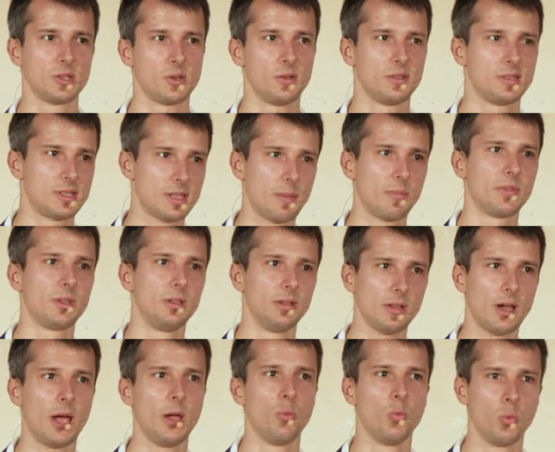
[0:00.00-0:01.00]
So it's something
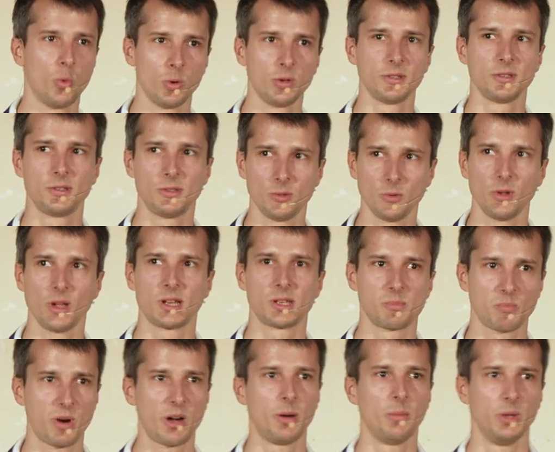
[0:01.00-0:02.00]
I want to
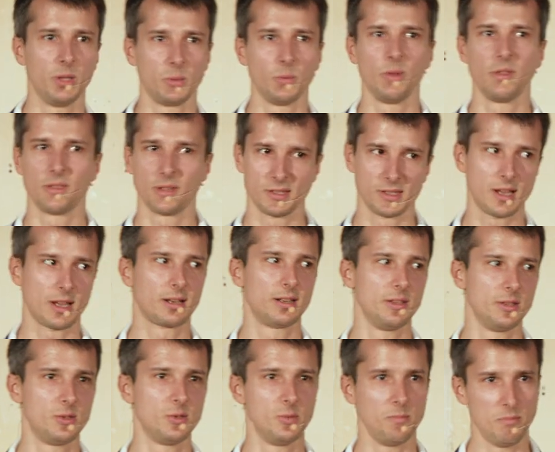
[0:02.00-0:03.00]
experiment with
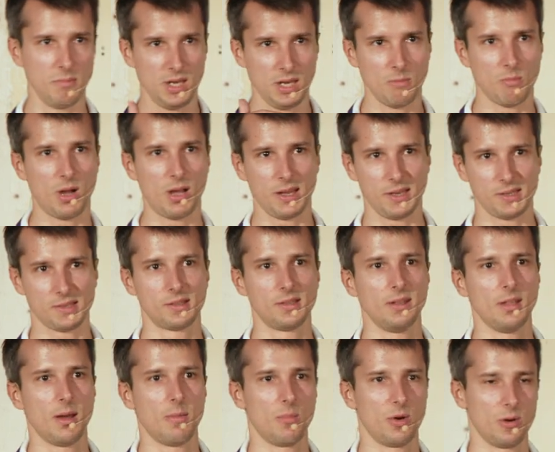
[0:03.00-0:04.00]
exactly to minimize the
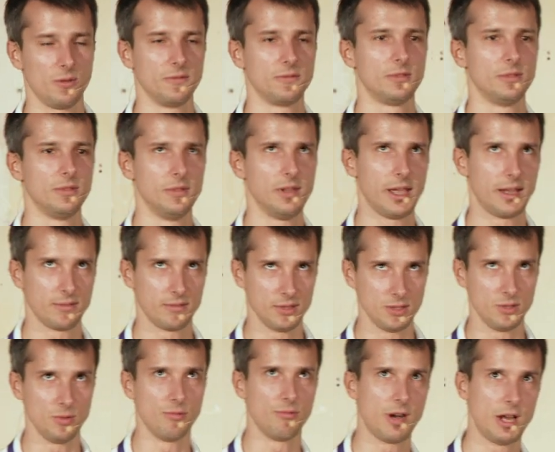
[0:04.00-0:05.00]
number of, like, the
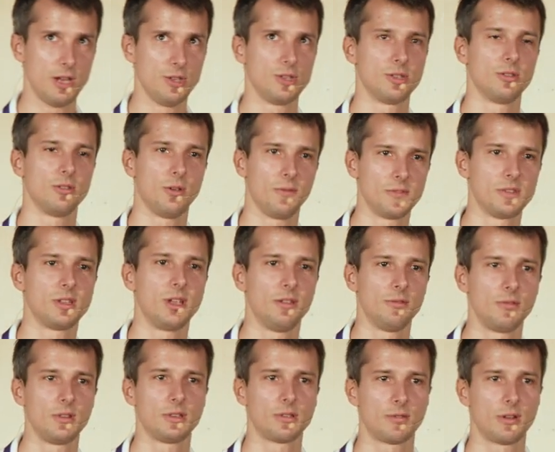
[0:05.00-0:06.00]
duration of
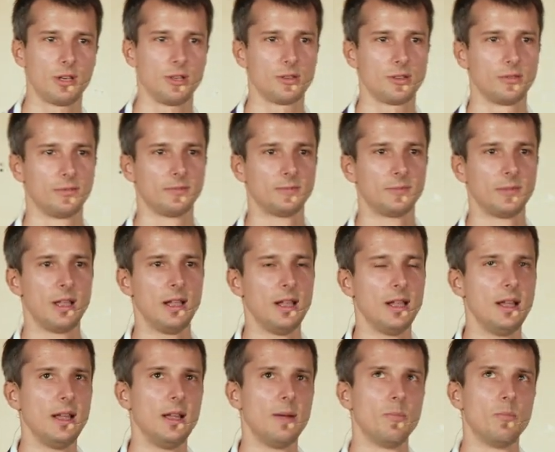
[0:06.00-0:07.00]
state restoration.
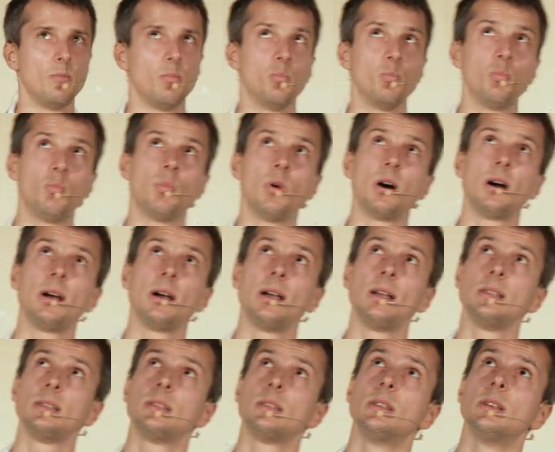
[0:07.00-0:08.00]

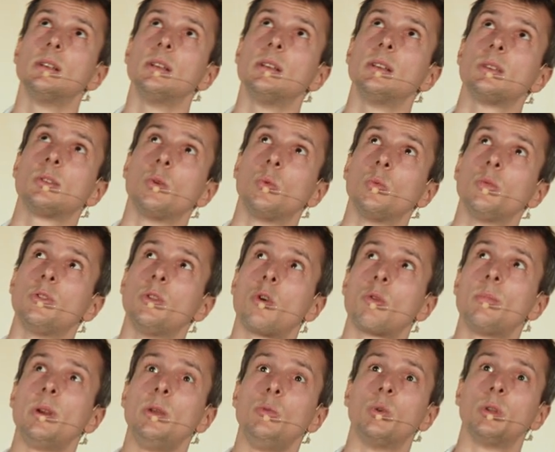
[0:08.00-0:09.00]
But so
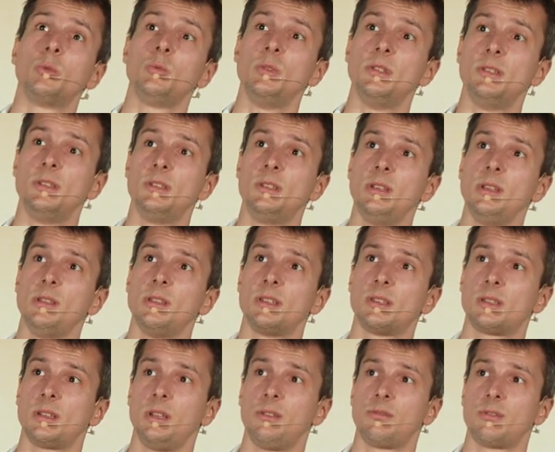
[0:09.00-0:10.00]
normally what we see, the
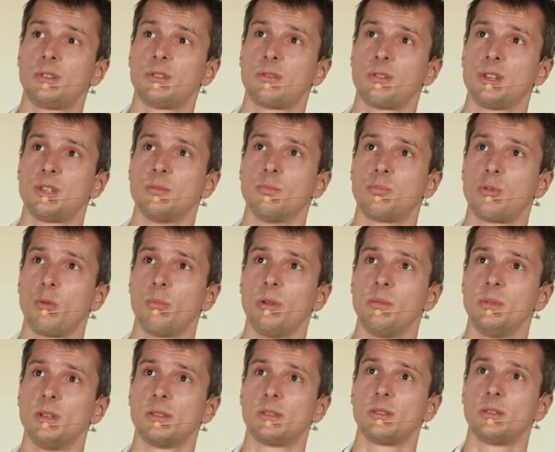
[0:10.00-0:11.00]
state restoration
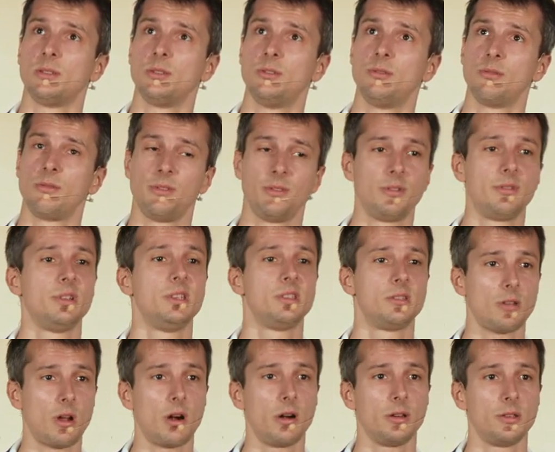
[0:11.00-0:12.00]
problem is during the
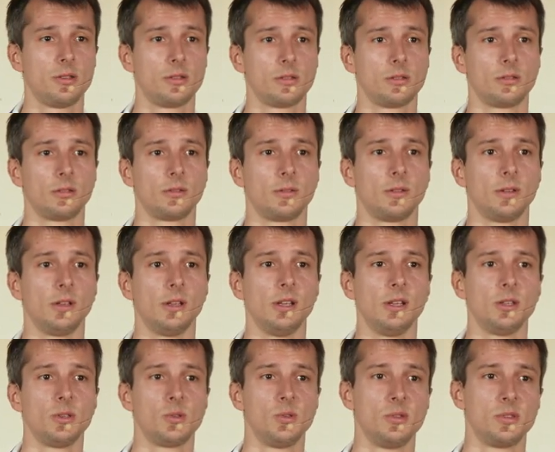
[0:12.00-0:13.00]
restart.
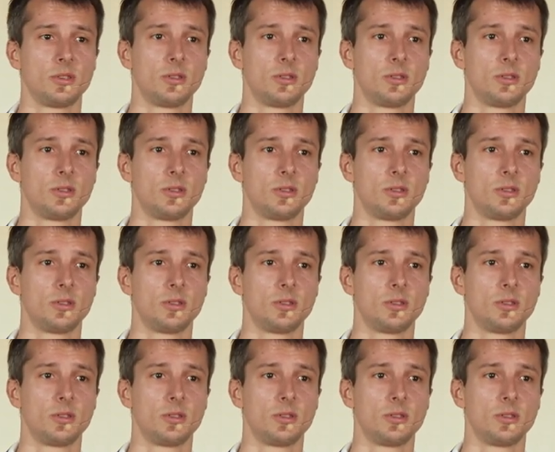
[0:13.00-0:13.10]
So